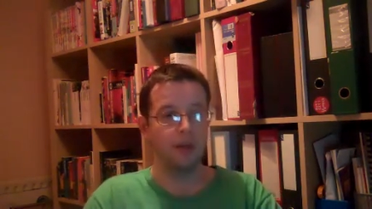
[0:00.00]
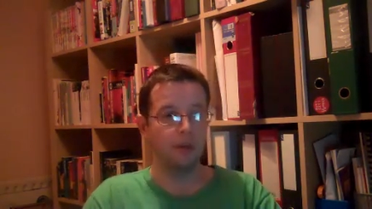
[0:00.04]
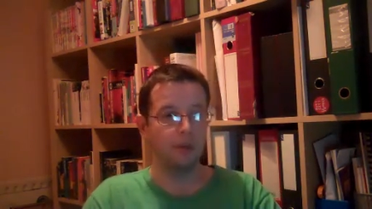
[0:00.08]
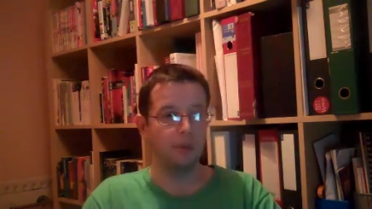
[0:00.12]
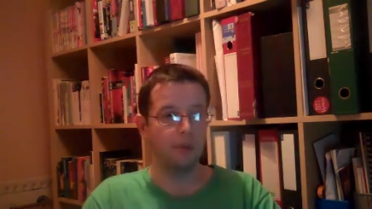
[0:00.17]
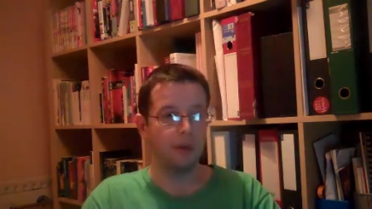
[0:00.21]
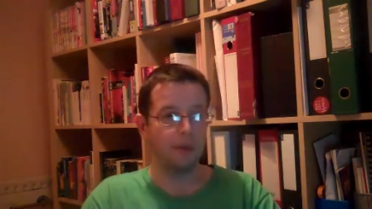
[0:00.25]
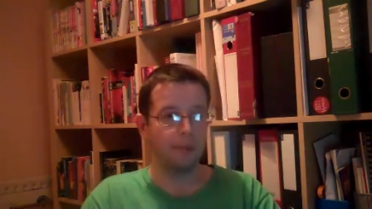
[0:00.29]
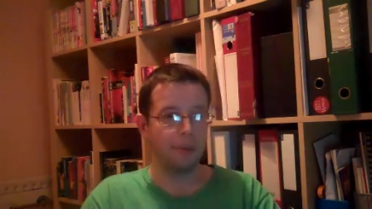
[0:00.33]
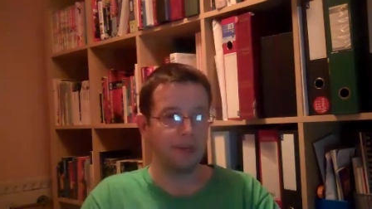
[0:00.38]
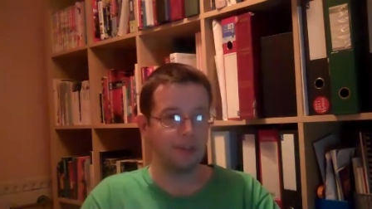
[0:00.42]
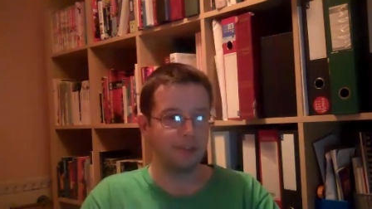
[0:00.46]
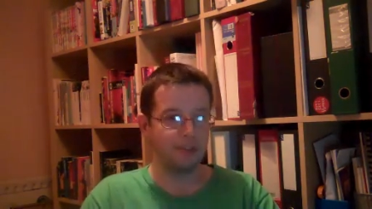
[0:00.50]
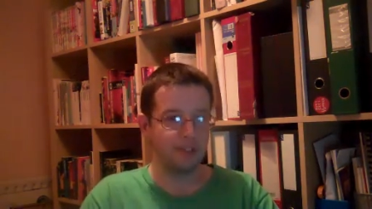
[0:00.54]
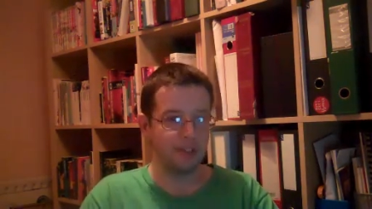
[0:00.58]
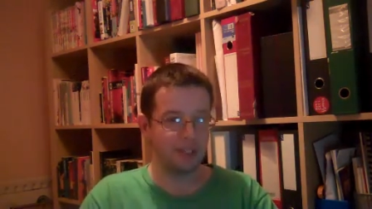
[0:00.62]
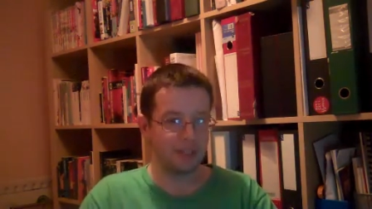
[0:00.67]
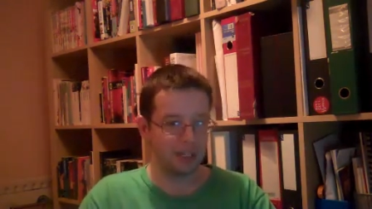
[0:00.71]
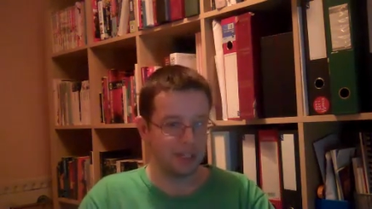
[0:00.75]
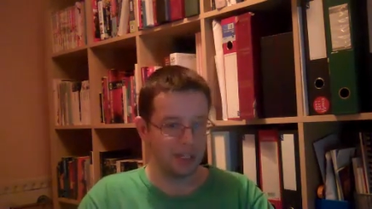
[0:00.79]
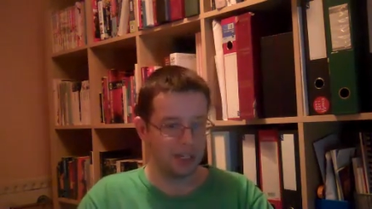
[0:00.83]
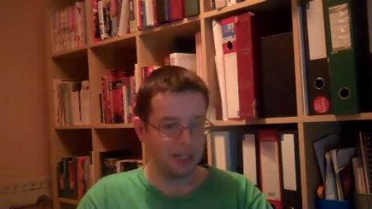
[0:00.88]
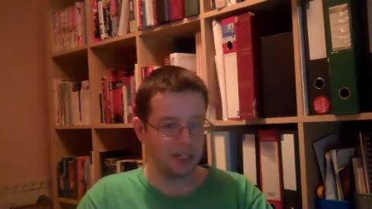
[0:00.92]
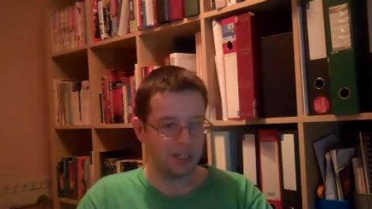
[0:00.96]
Well,
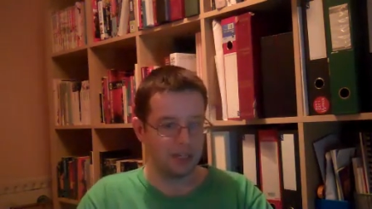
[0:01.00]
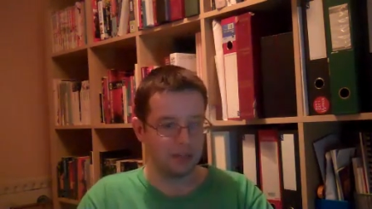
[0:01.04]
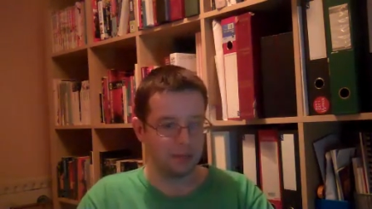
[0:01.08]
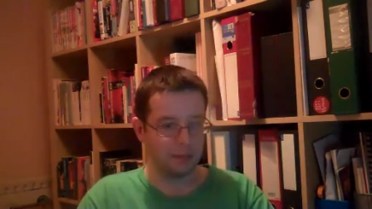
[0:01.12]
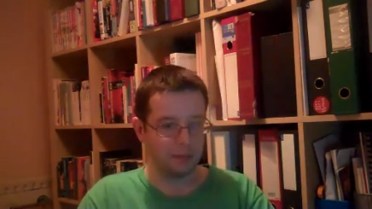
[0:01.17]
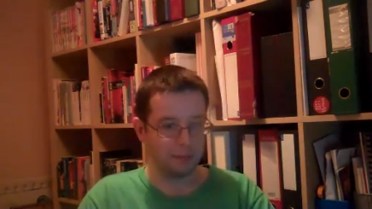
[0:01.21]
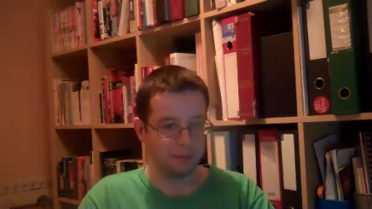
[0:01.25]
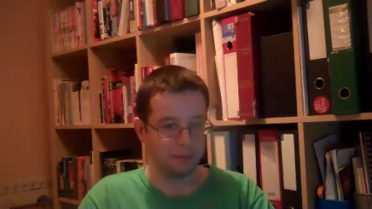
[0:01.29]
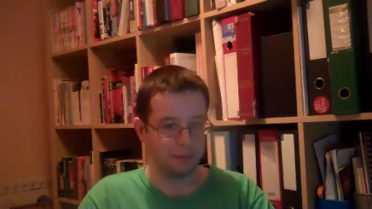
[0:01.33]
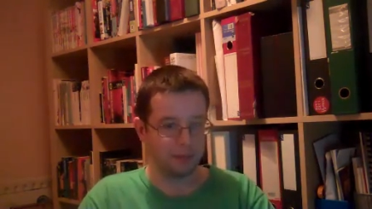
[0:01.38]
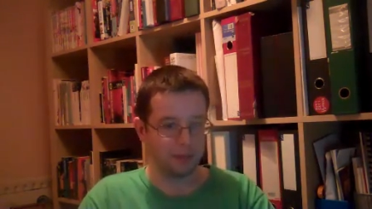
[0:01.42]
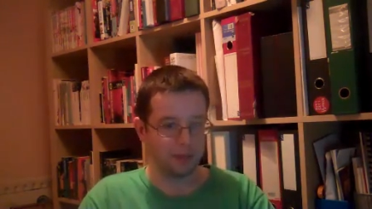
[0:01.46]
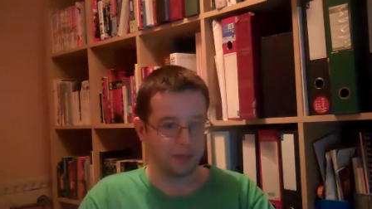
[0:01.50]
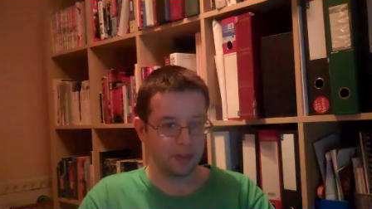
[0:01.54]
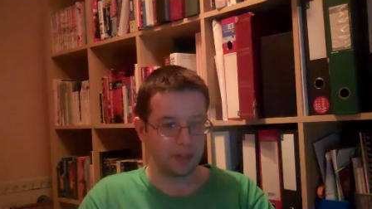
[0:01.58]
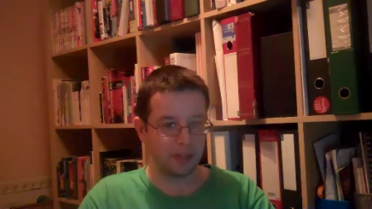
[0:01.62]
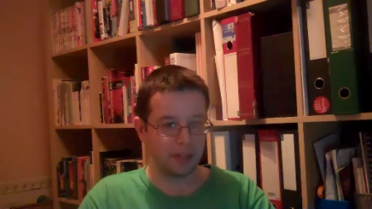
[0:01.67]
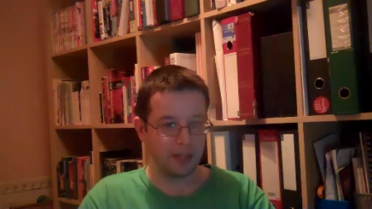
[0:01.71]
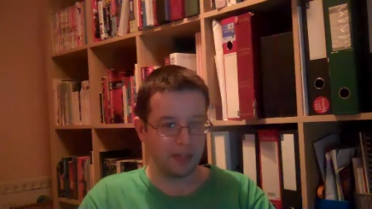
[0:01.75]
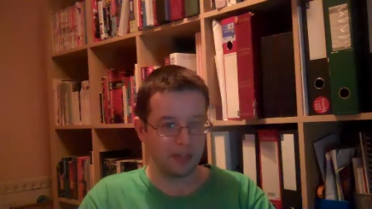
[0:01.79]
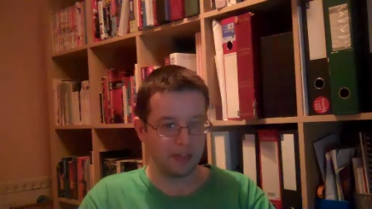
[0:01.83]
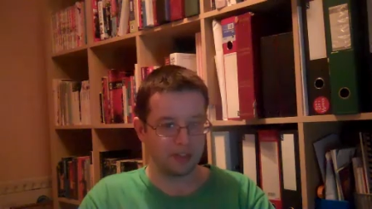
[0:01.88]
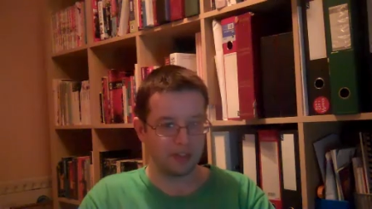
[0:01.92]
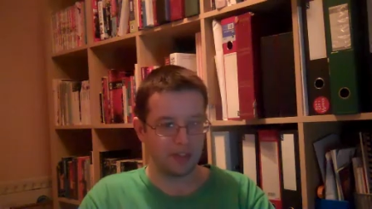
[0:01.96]
basically,
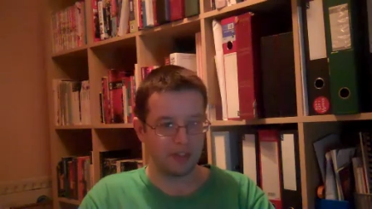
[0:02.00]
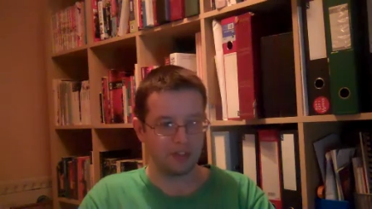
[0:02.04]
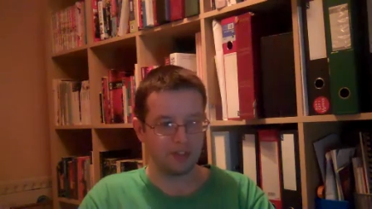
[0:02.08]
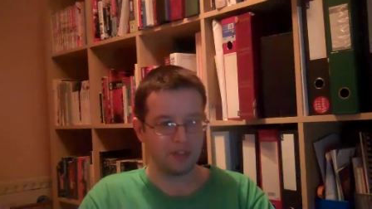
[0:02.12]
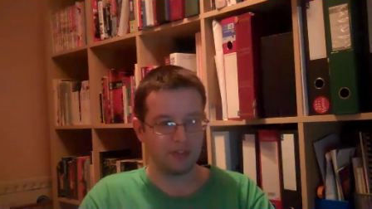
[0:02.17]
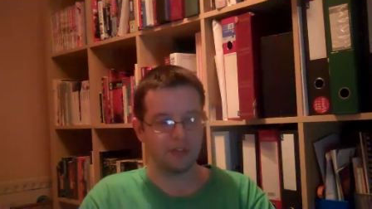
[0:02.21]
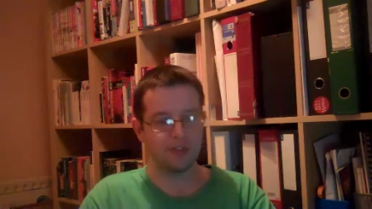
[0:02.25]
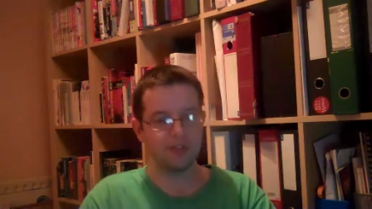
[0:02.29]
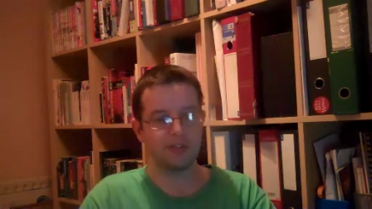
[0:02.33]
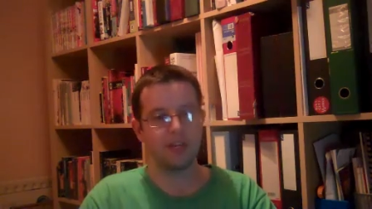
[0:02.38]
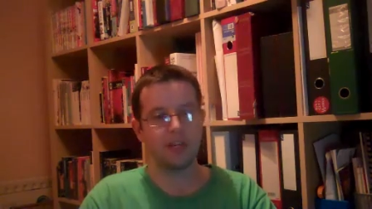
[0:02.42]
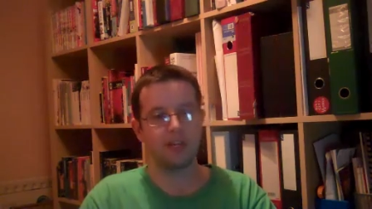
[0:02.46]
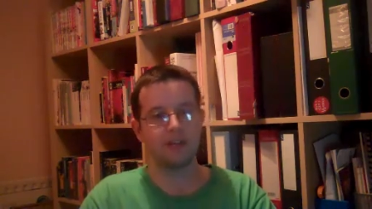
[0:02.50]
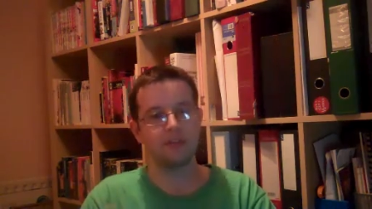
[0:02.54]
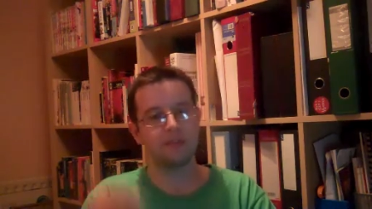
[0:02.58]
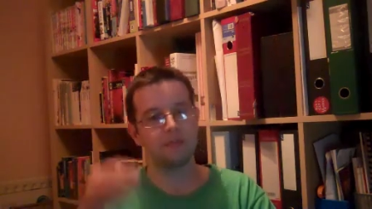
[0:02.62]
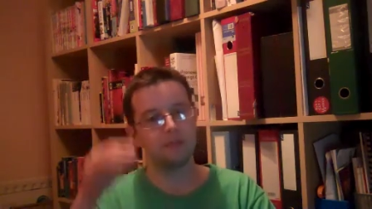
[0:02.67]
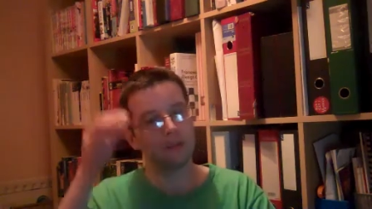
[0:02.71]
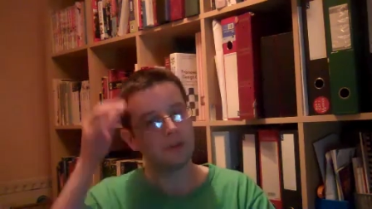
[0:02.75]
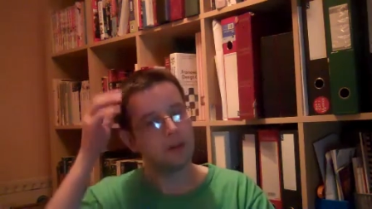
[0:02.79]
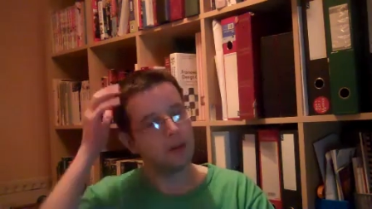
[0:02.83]
as I've said,